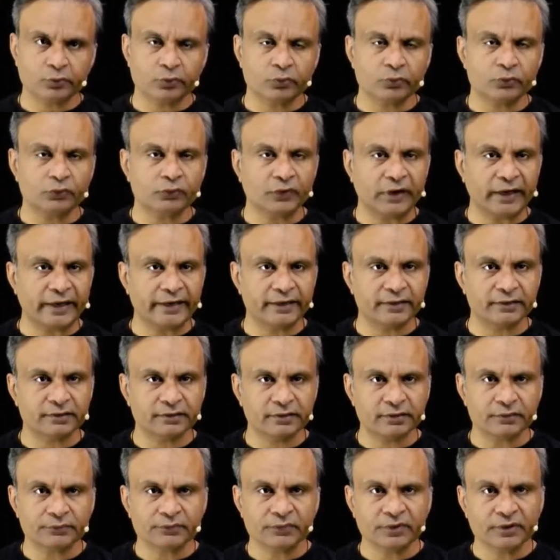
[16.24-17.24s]
to find
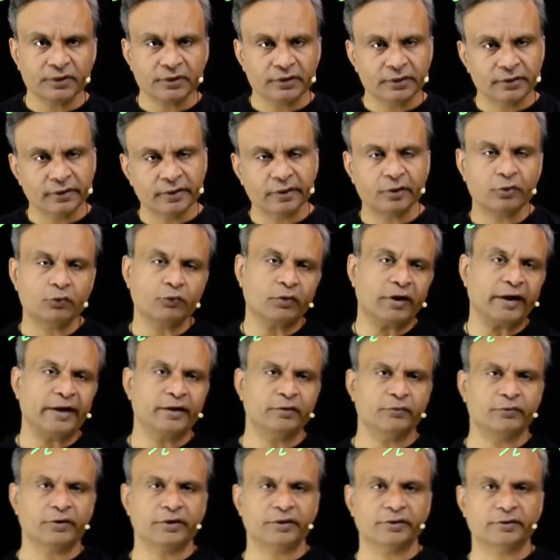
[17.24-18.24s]
the
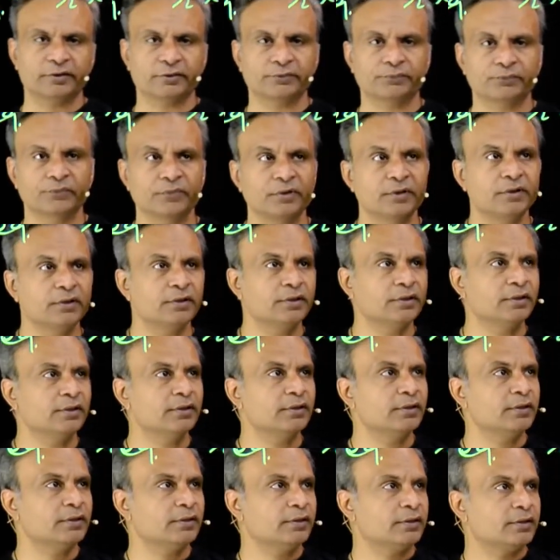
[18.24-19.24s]
required vector.
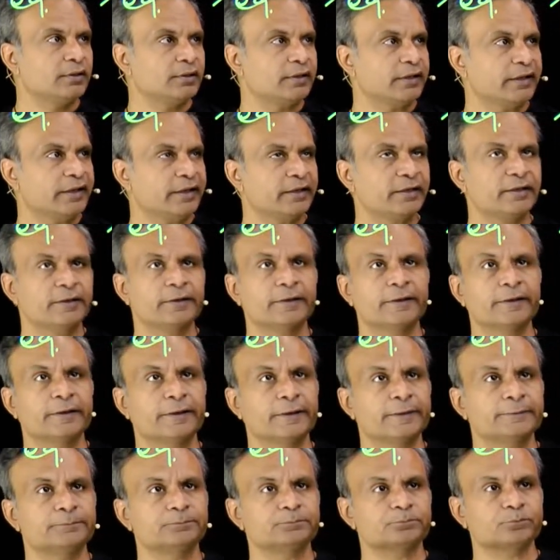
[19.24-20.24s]
Like
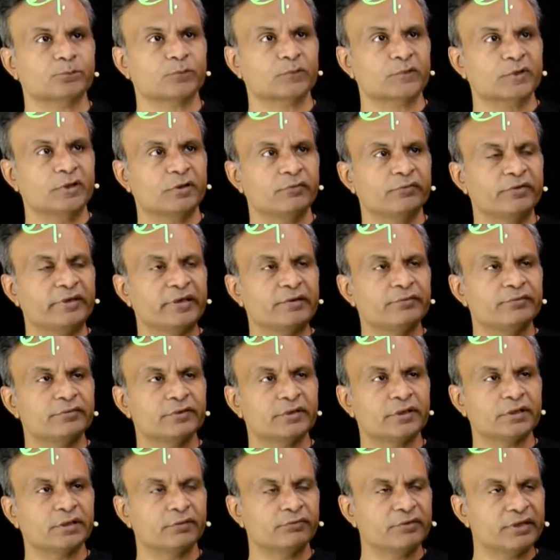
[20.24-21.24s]
we
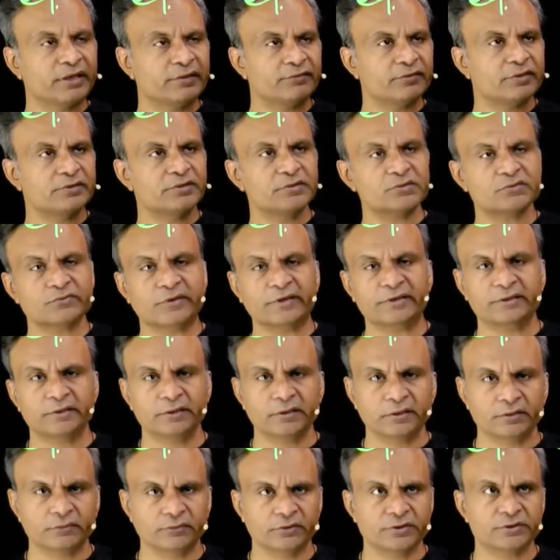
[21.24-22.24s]
have this
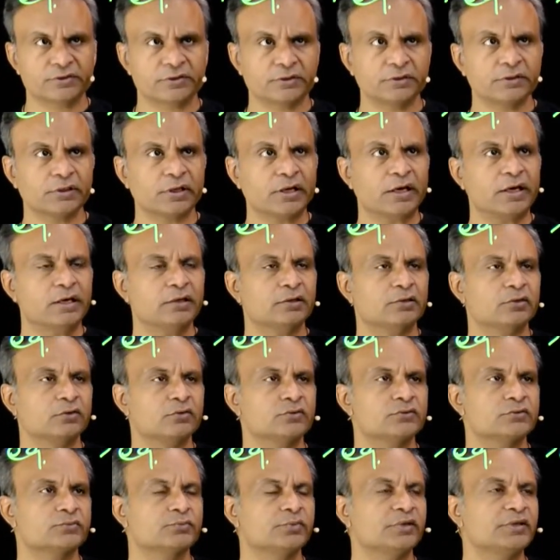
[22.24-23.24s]
vector equation R
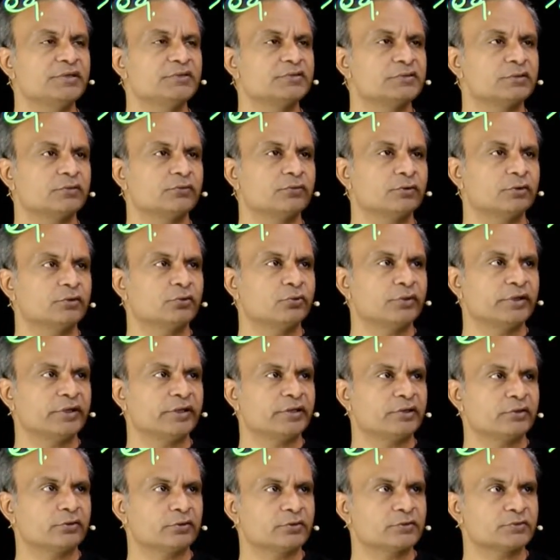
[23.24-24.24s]
cross B is equal to
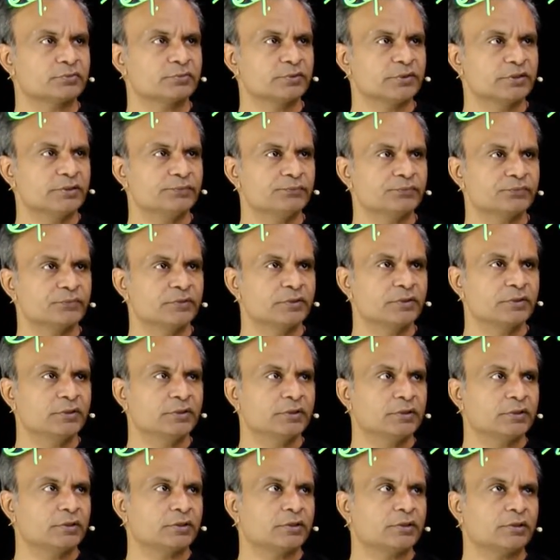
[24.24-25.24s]
A cross B.
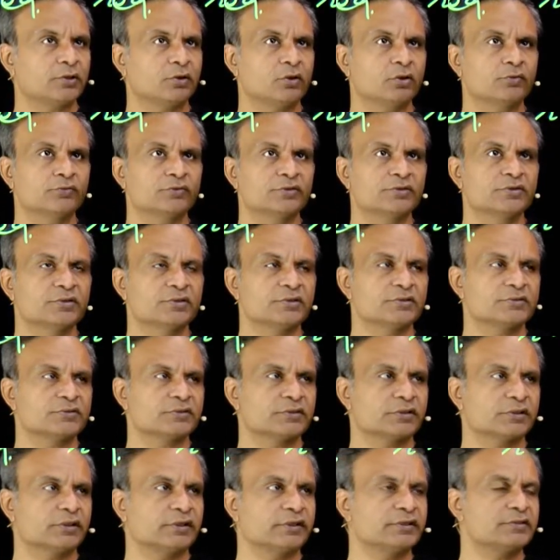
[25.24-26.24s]
Along with
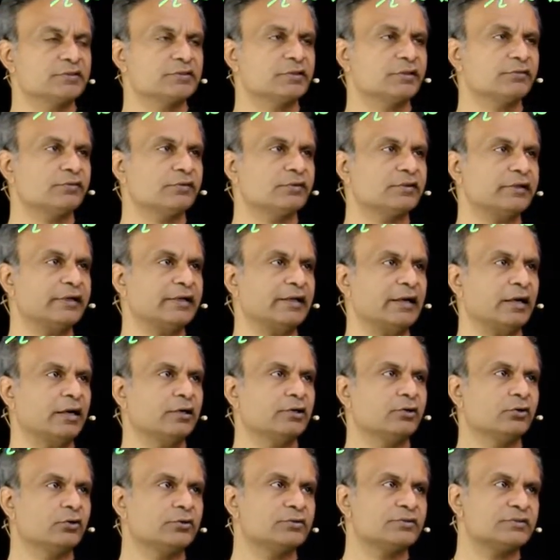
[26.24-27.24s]
this, it is given that
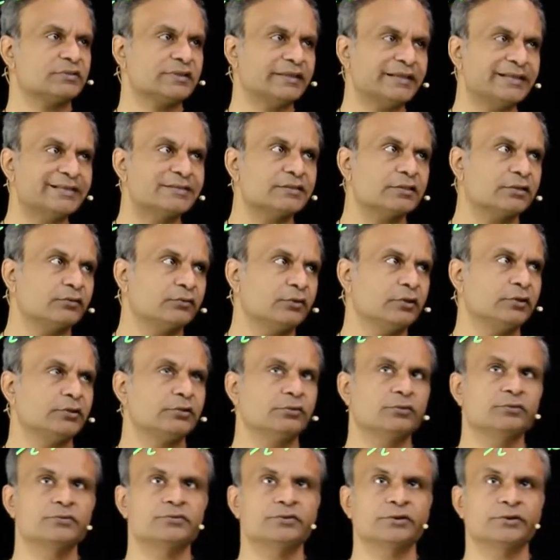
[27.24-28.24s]
R dot C is equal
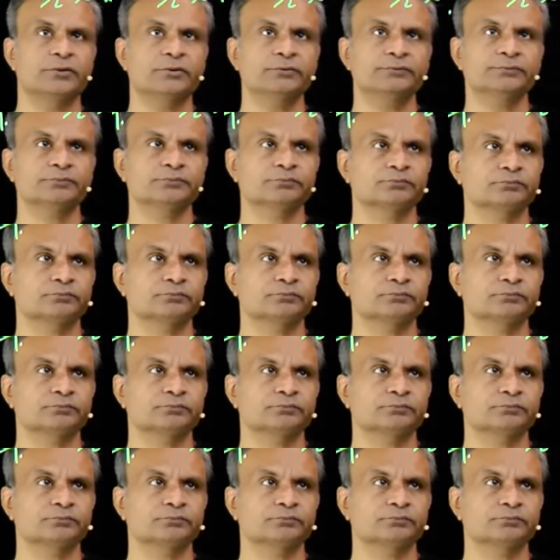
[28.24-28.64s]
to 0